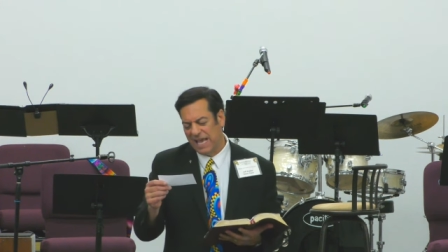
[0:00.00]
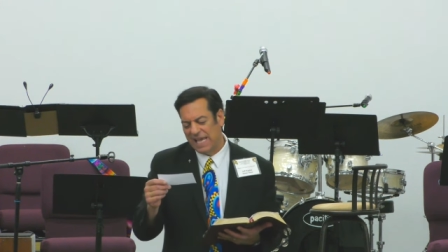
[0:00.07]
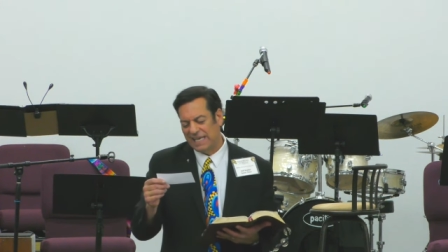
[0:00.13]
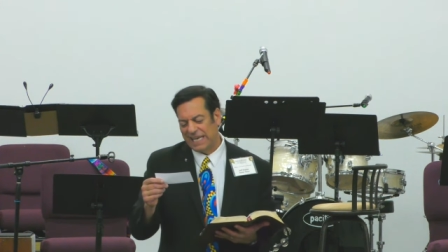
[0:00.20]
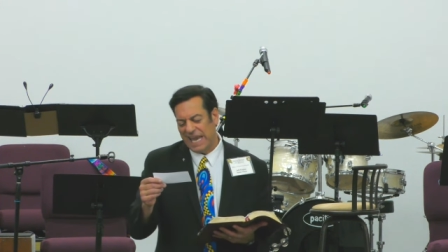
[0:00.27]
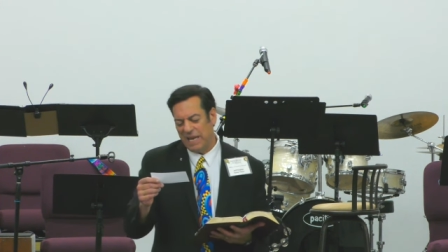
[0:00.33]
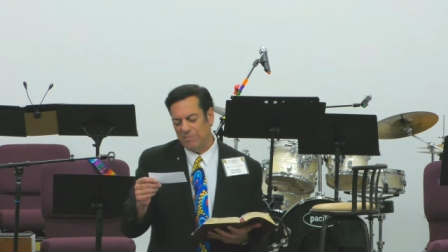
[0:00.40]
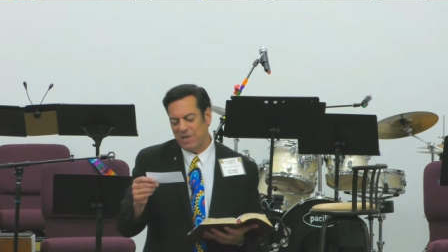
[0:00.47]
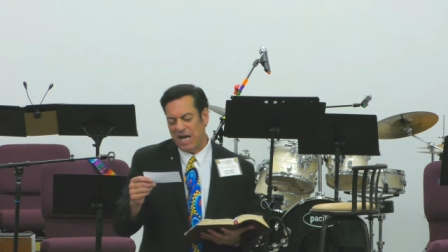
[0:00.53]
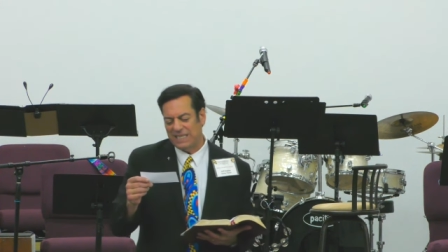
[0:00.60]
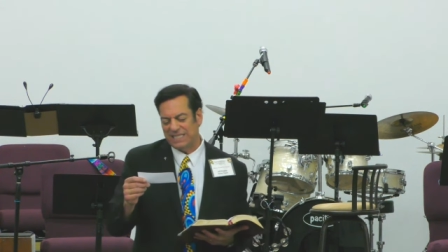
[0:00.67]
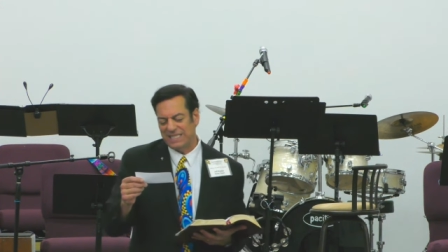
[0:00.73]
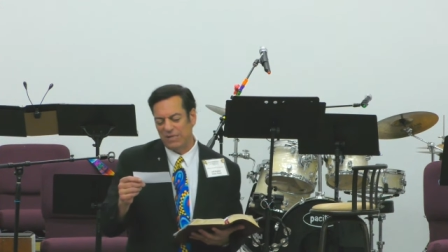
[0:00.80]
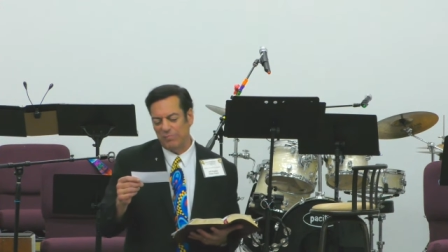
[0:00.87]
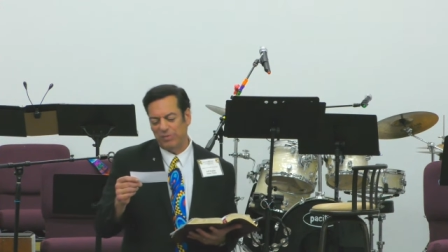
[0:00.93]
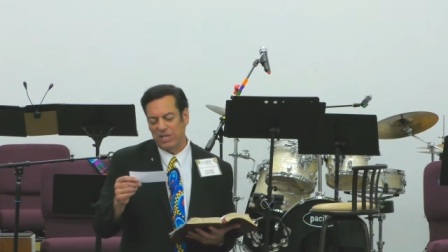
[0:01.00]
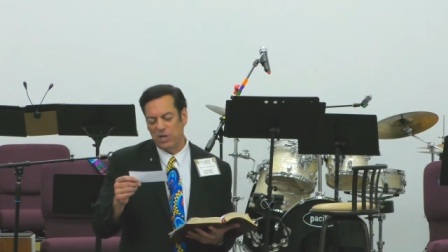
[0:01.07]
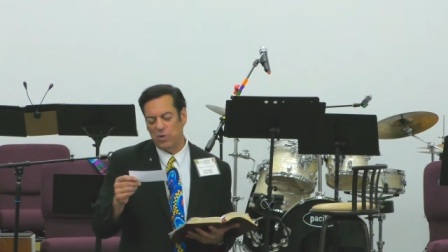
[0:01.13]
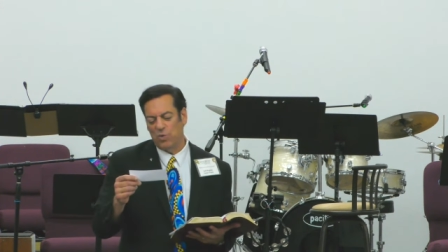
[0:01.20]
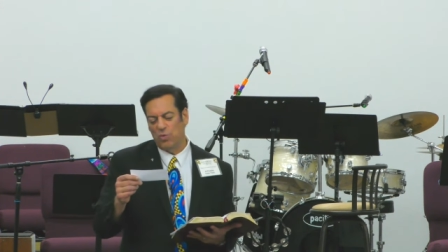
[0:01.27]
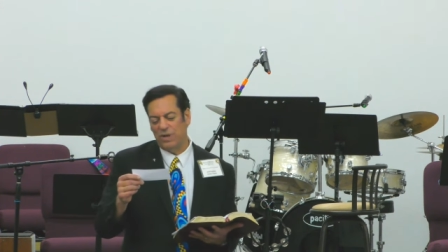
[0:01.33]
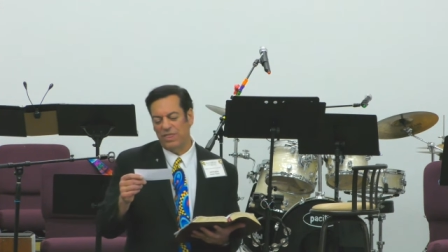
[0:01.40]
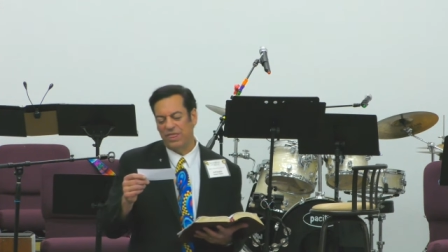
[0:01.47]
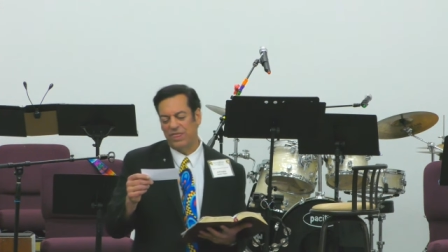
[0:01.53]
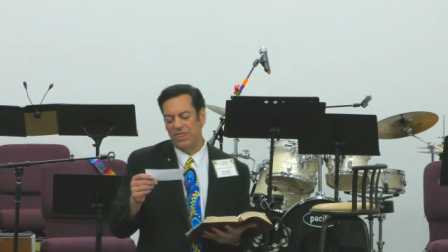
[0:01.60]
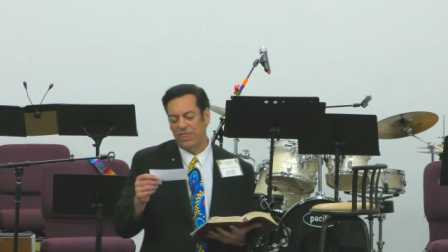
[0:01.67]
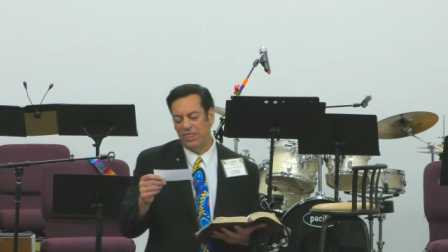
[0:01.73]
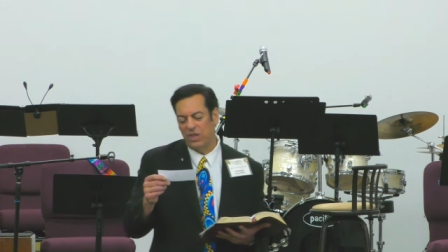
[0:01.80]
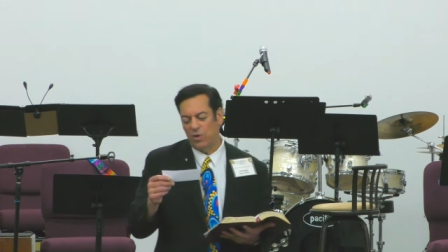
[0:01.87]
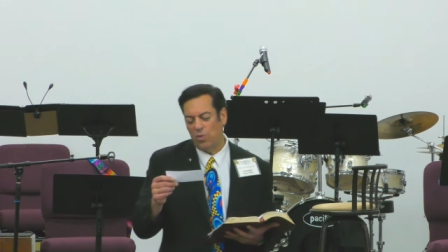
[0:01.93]
came not simply with
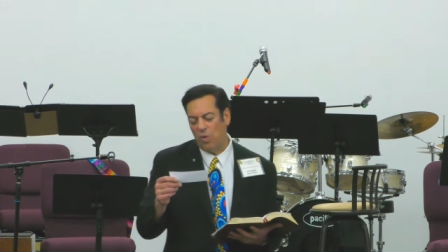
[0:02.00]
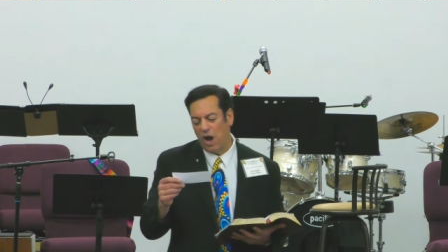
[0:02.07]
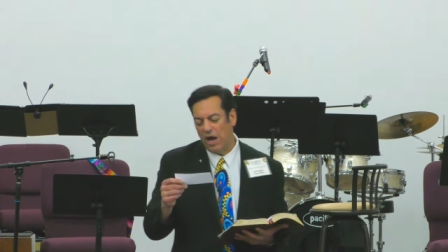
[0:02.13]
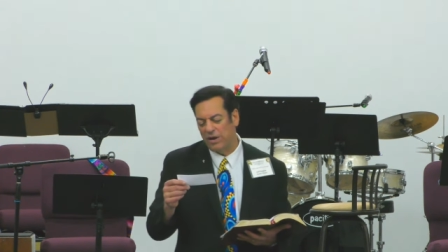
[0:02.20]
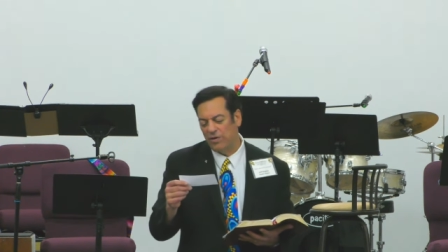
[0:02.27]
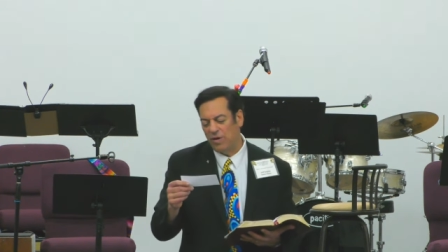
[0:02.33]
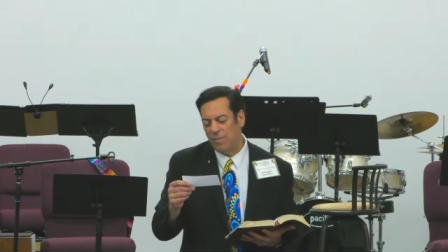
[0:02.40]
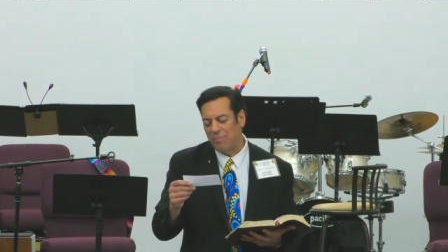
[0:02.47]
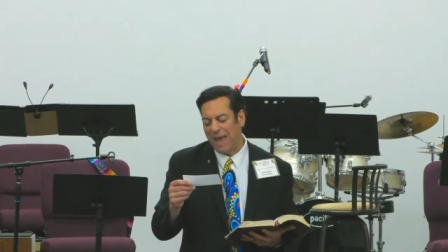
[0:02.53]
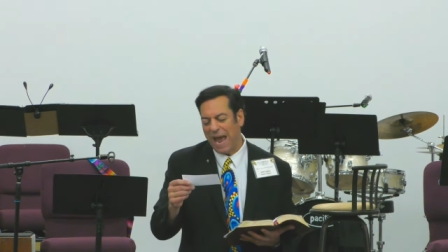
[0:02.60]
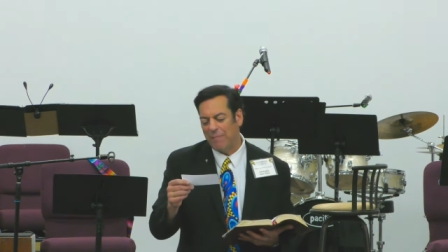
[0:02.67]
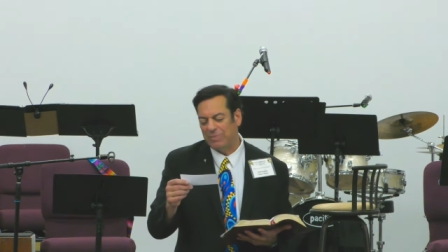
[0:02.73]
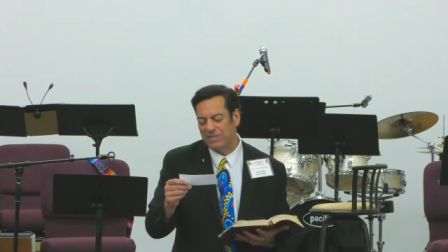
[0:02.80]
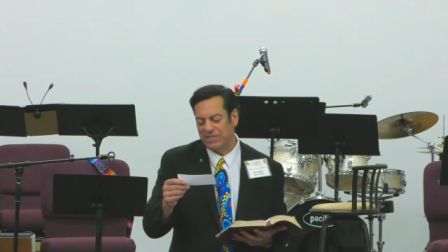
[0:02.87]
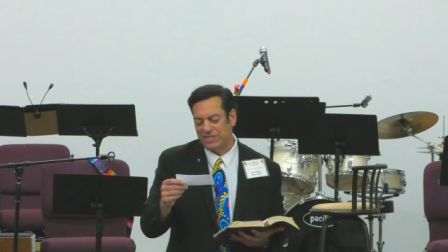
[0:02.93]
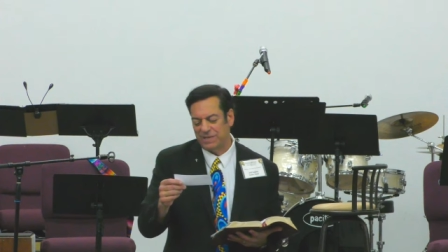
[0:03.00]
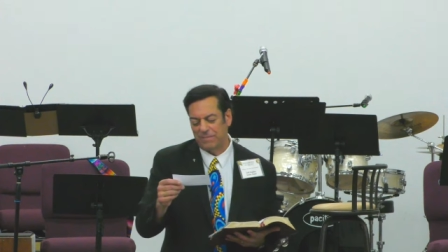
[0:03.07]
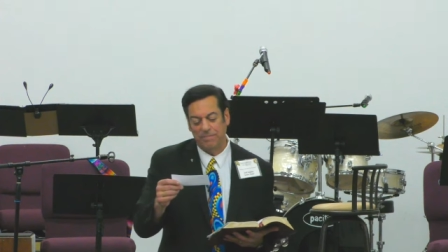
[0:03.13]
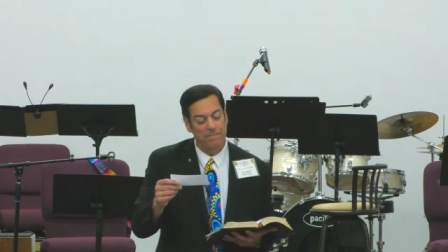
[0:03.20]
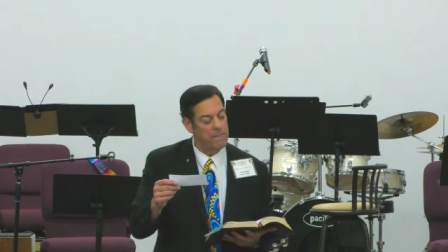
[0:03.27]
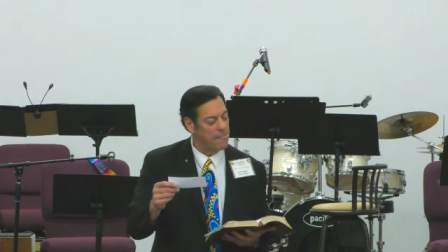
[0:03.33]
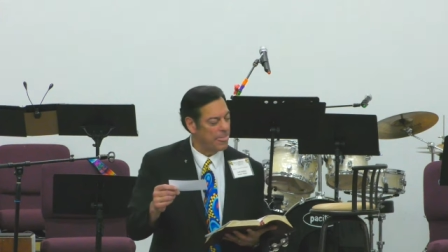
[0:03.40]
the water of baptism,